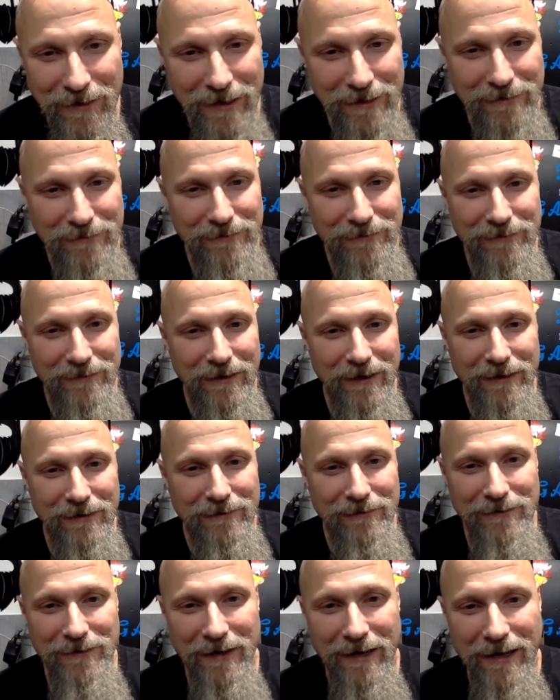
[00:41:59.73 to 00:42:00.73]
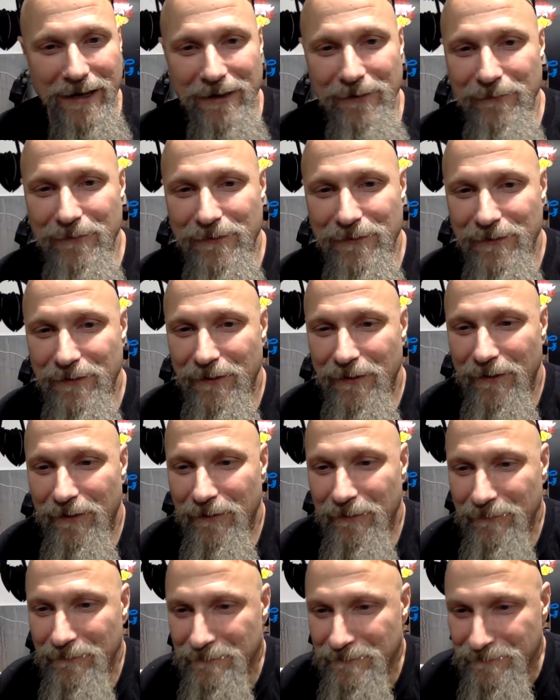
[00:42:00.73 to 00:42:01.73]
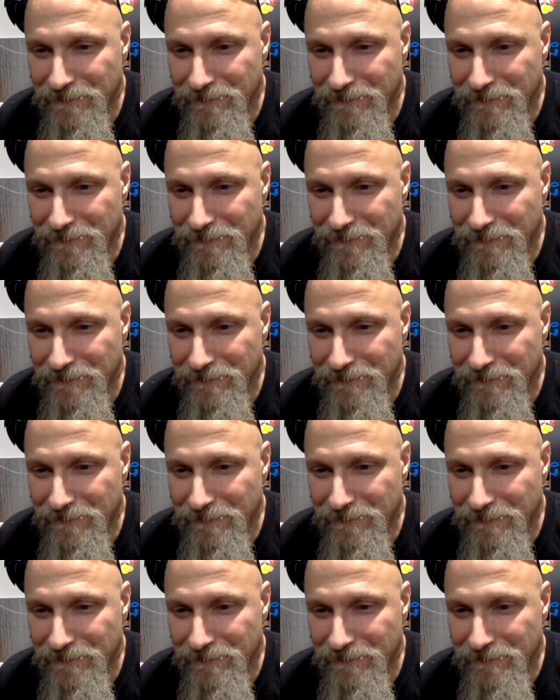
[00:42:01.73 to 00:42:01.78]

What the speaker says: I couldn't hang with y'all.